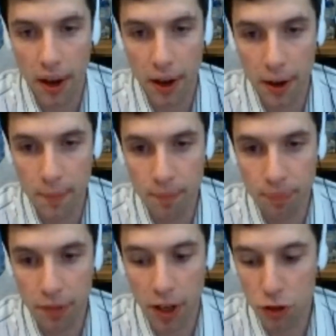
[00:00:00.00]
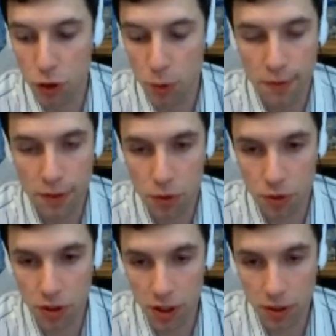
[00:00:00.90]
I assume if this
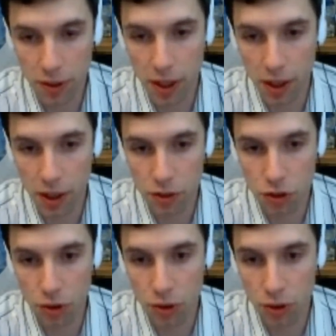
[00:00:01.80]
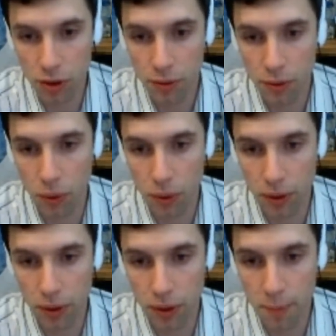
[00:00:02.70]
was in a journal
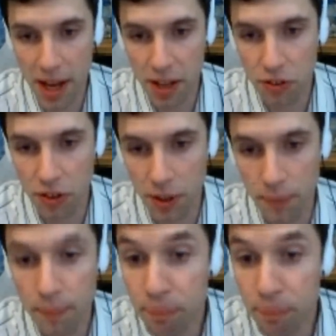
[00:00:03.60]
or a magazine,